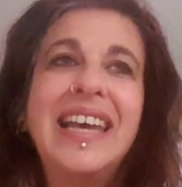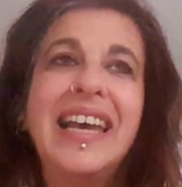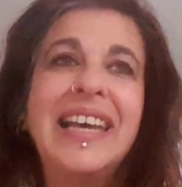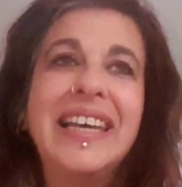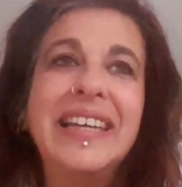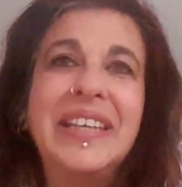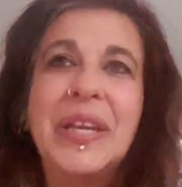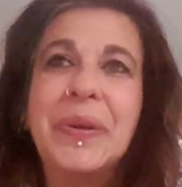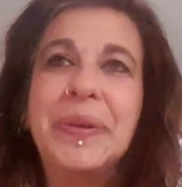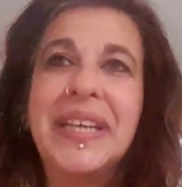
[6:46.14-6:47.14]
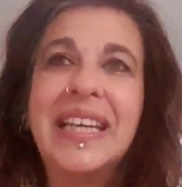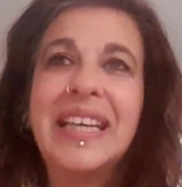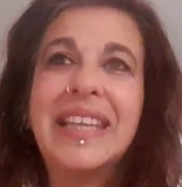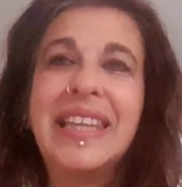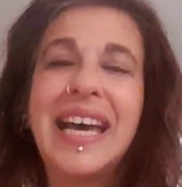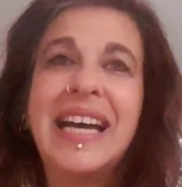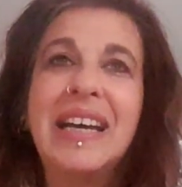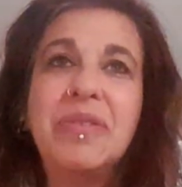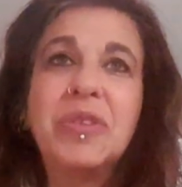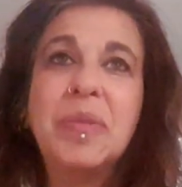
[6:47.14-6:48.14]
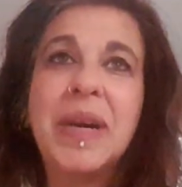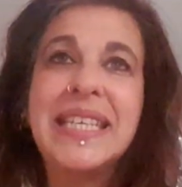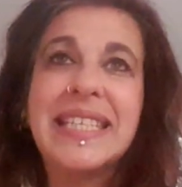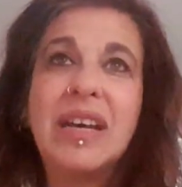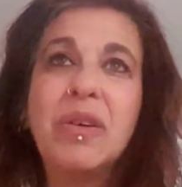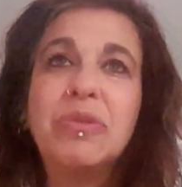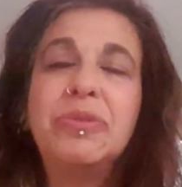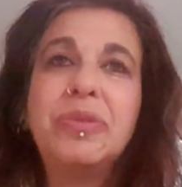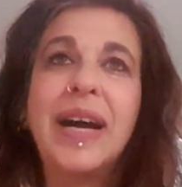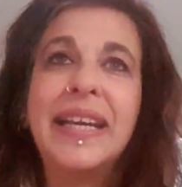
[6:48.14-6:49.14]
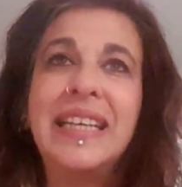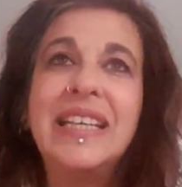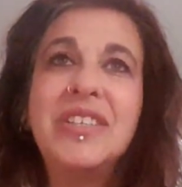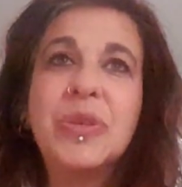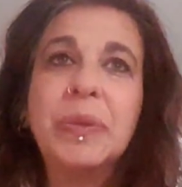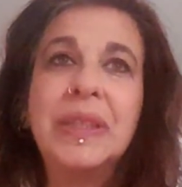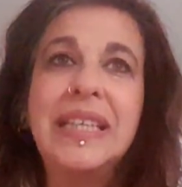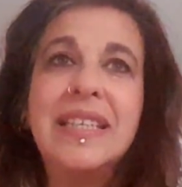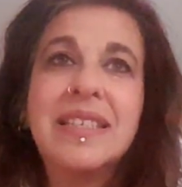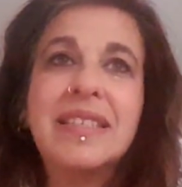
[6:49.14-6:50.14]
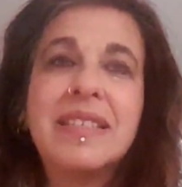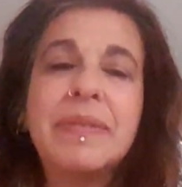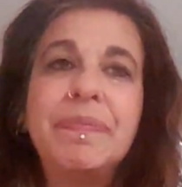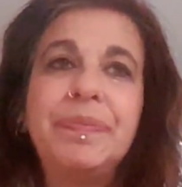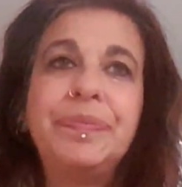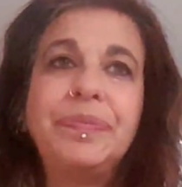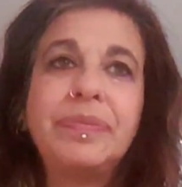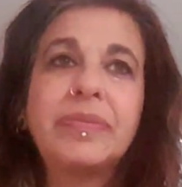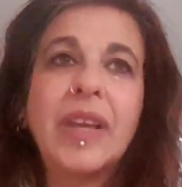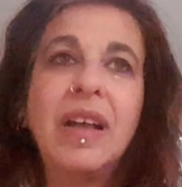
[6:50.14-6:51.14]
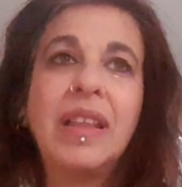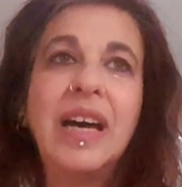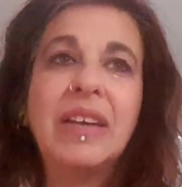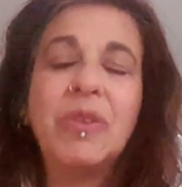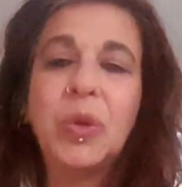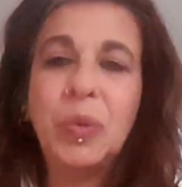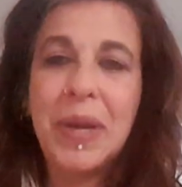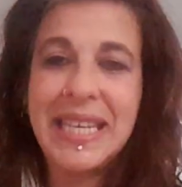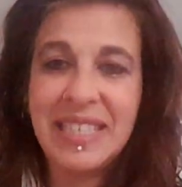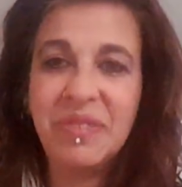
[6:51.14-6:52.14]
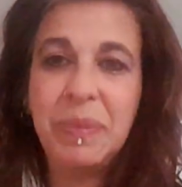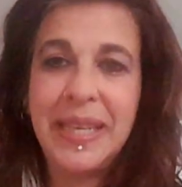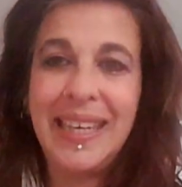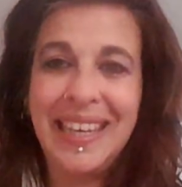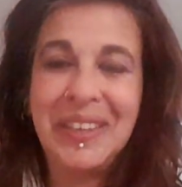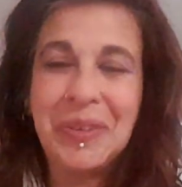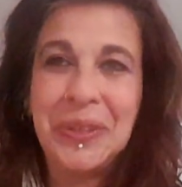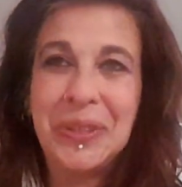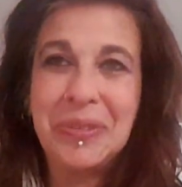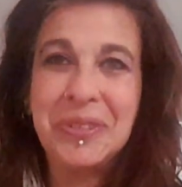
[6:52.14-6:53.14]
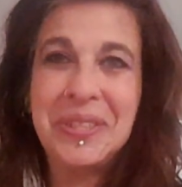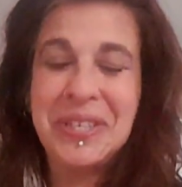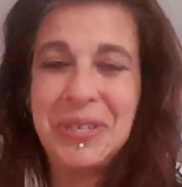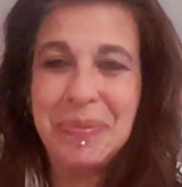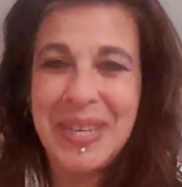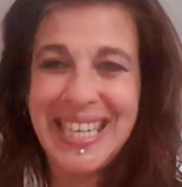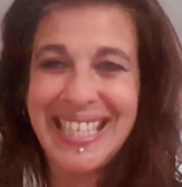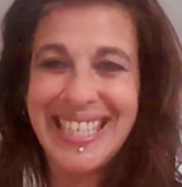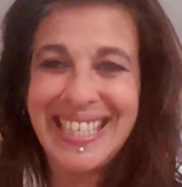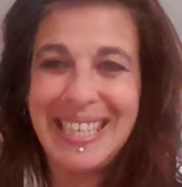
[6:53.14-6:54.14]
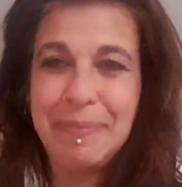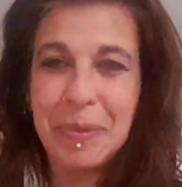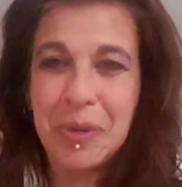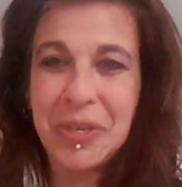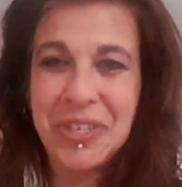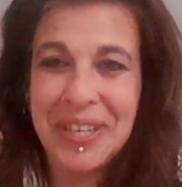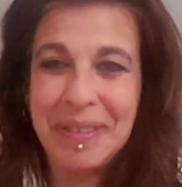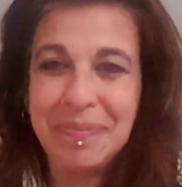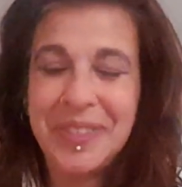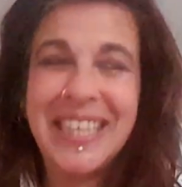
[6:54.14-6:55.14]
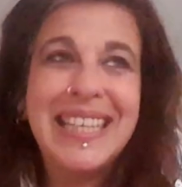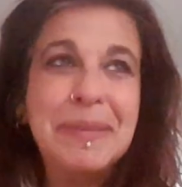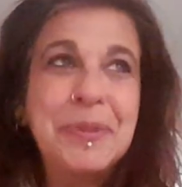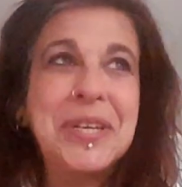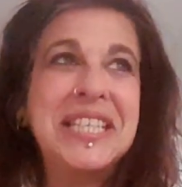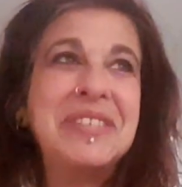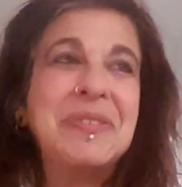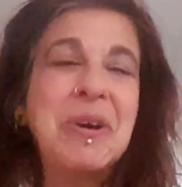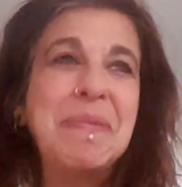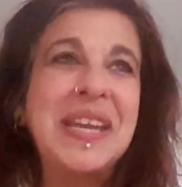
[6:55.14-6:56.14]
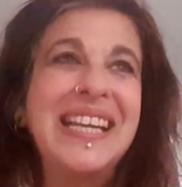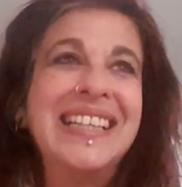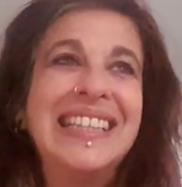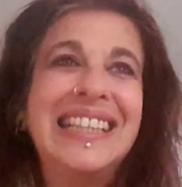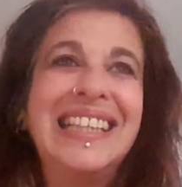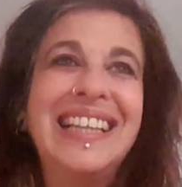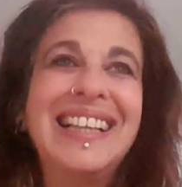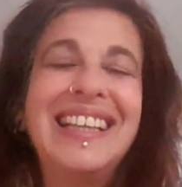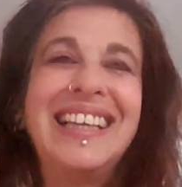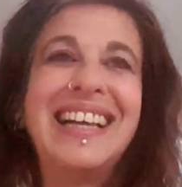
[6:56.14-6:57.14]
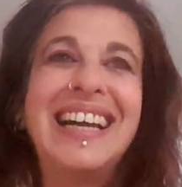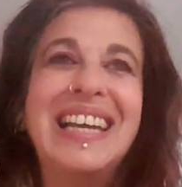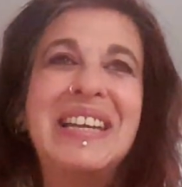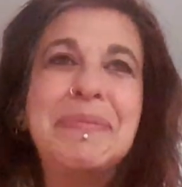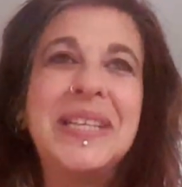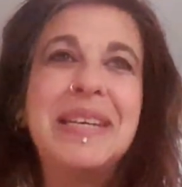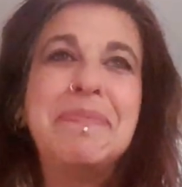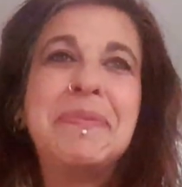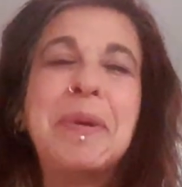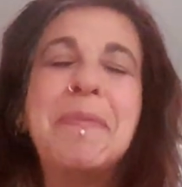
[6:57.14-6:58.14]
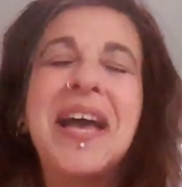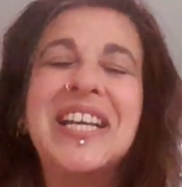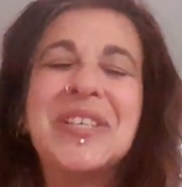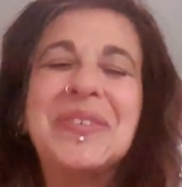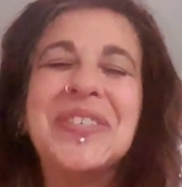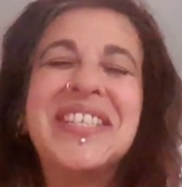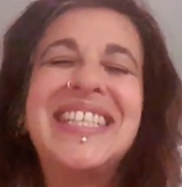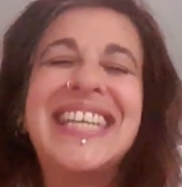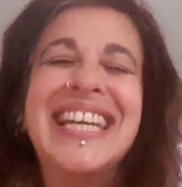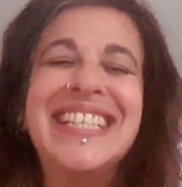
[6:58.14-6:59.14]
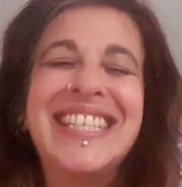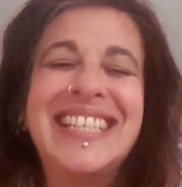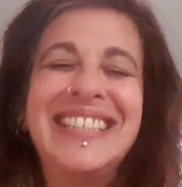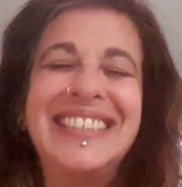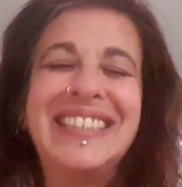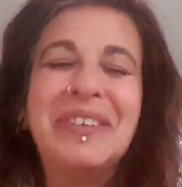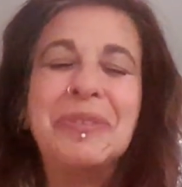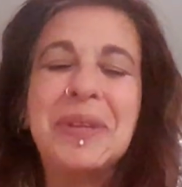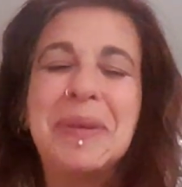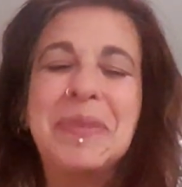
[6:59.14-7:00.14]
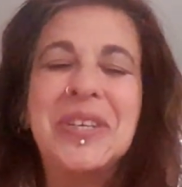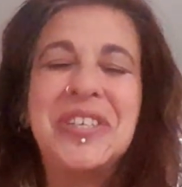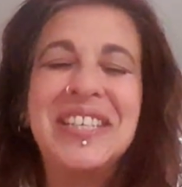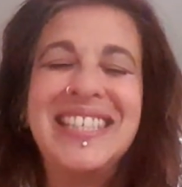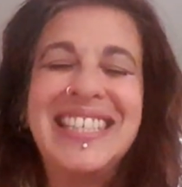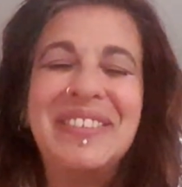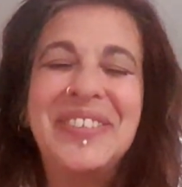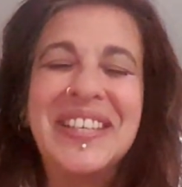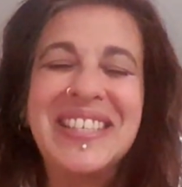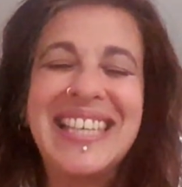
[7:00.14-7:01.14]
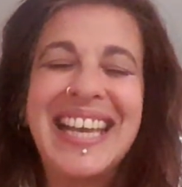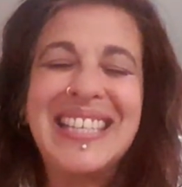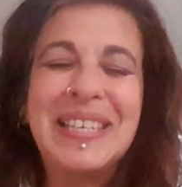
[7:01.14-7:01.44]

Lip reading: and knowing that for myself, I need to release a lot of old ways of being in order for the new me to keep emerging, to keep transforming. I am in a perpetual state of reemergence, it feels like